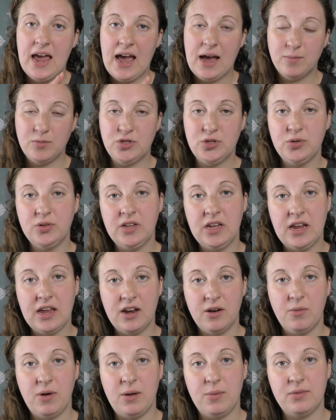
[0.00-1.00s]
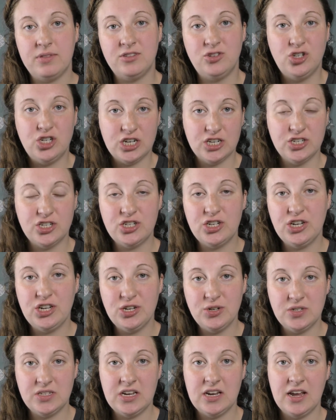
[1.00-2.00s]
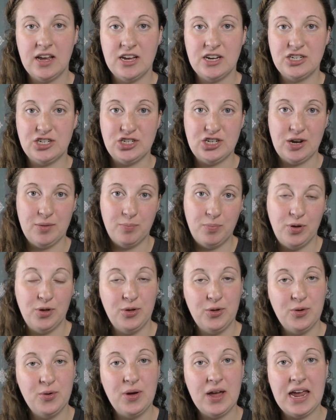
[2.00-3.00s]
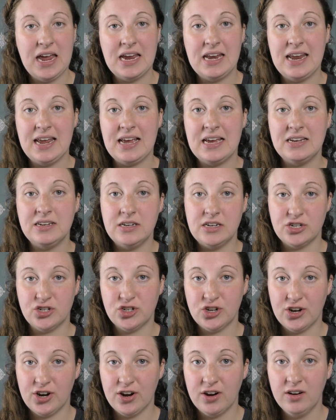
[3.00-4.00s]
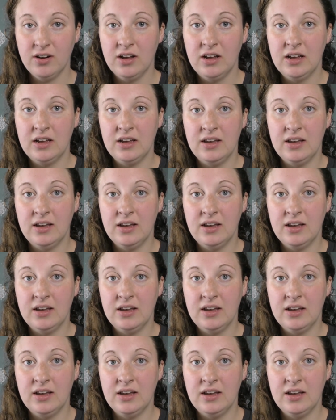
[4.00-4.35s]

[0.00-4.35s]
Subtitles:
absolutely get away with just using a shampoo and a conditioner